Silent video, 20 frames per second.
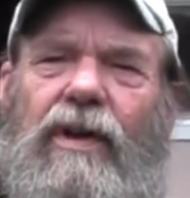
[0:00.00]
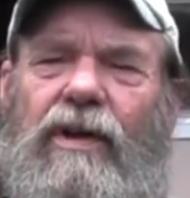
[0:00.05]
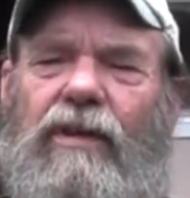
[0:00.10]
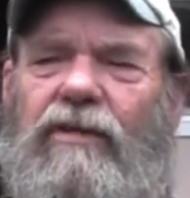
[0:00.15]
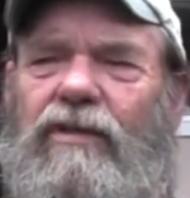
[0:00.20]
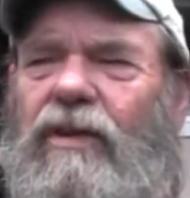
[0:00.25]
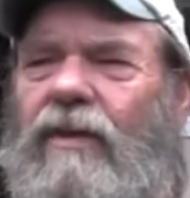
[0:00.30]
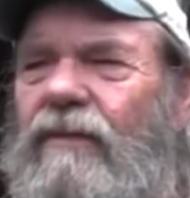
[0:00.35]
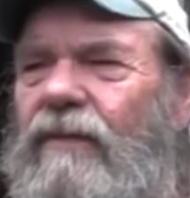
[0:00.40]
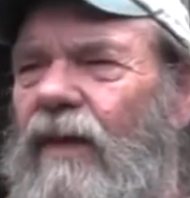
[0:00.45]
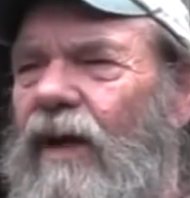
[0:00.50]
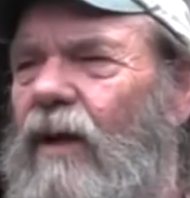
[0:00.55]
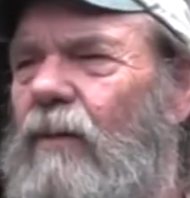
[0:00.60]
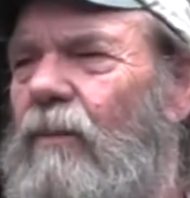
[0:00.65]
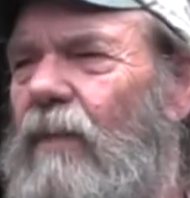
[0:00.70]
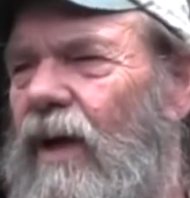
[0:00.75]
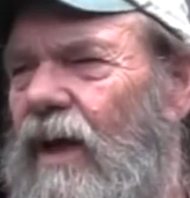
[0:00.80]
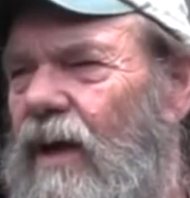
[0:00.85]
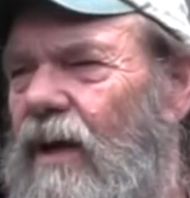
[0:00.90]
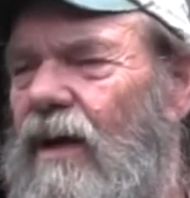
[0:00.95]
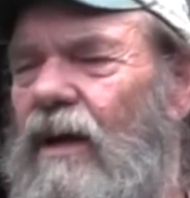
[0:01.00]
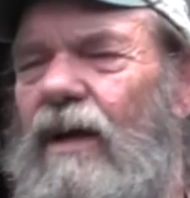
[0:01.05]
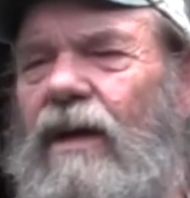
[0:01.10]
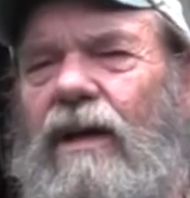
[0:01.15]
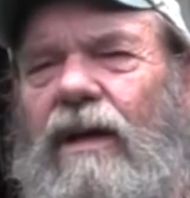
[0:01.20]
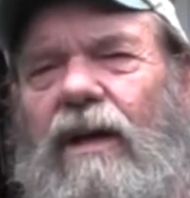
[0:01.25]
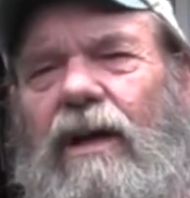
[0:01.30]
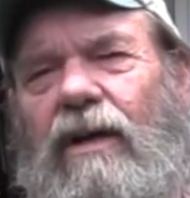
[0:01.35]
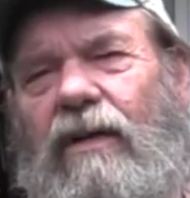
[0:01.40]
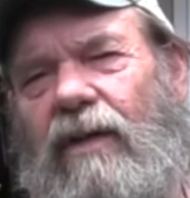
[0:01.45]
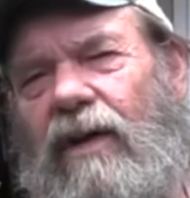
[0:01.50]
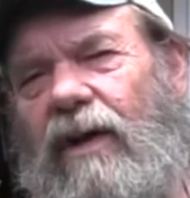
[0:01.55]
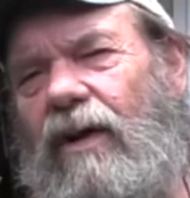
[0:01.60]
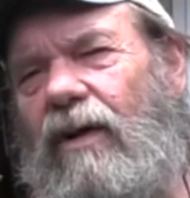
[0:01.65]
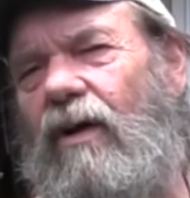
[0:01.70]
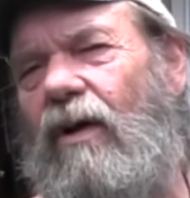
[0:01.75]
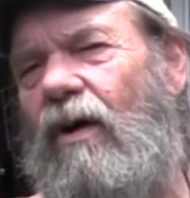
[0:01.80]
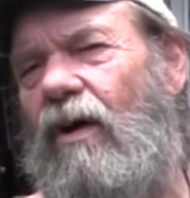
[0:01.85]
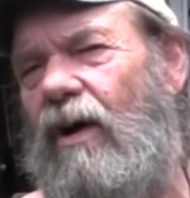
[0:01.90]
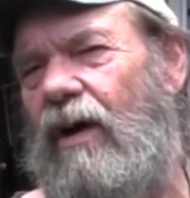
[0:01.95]
is if they'd made it in here in
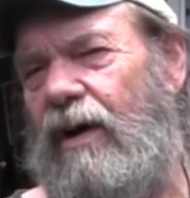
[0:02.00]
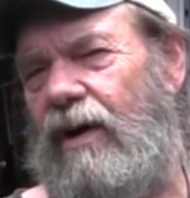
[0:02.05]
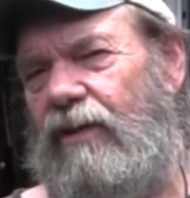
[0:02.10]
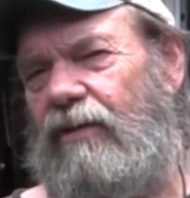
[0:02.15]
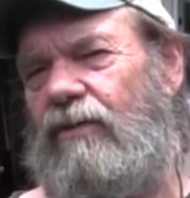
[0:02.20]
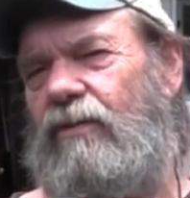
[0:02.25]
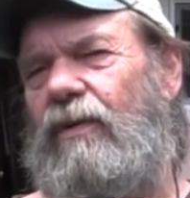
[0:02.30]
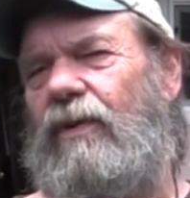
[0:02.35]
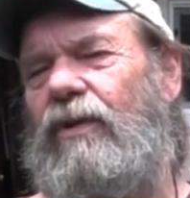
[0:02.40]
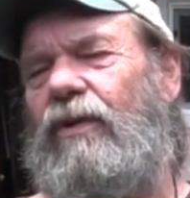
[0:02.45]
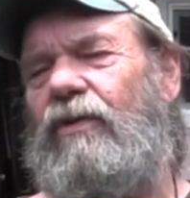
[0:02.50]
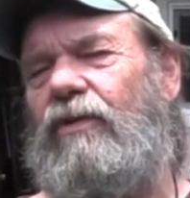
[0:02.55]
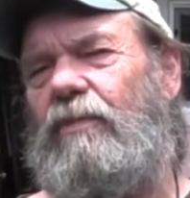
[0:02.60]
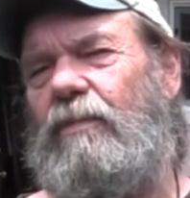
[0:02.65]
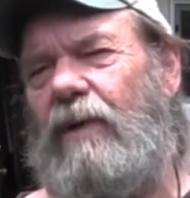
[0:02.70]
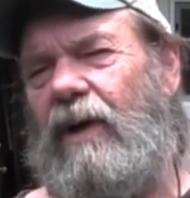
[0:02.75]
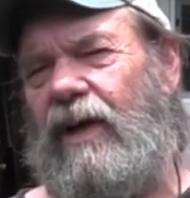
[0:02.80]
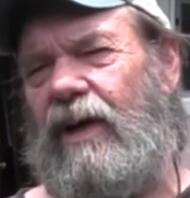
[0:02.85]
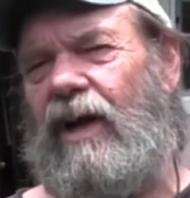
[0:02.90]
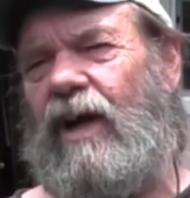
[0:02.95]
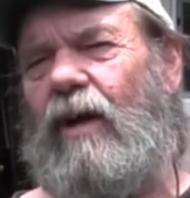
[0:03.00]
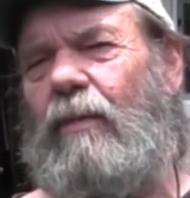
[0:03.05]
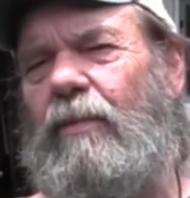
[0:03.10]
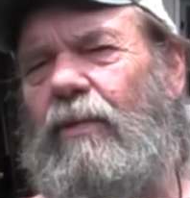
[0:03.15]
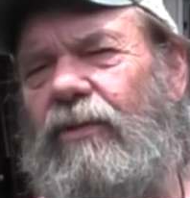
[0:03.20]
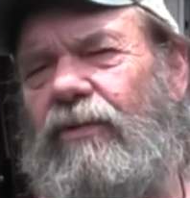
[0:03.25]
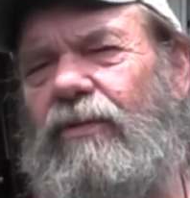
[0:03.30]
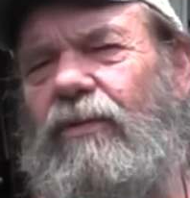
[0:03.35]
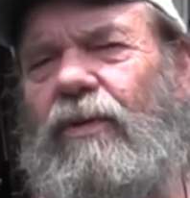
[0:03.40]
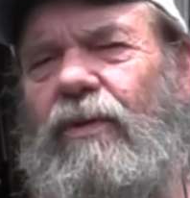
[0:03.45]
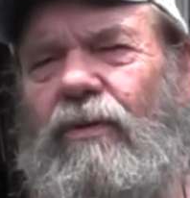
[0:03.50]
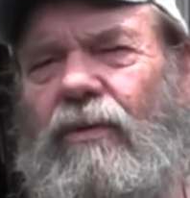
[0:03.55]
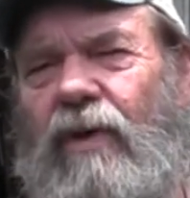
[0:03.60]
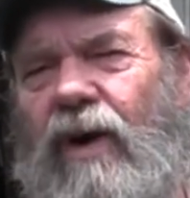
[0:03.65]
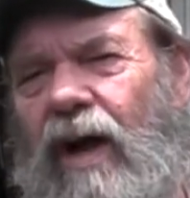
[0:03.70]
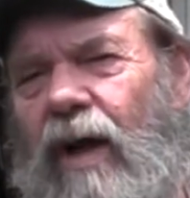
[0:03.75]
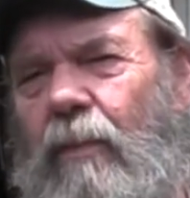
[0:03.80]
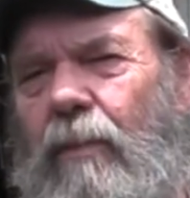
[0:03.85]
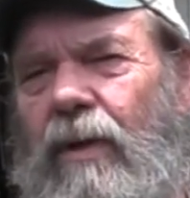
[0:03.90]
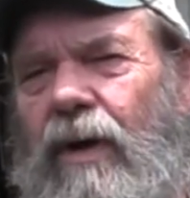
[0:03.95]
August when those pineapples were
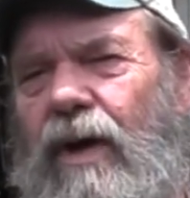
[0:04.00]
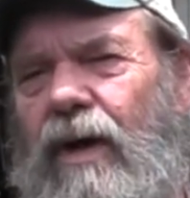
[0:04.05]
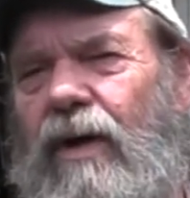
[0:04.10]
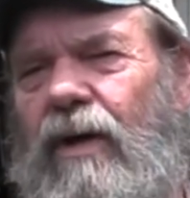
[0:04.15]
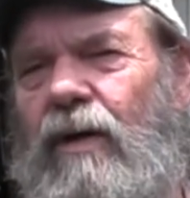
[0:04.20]
ripe,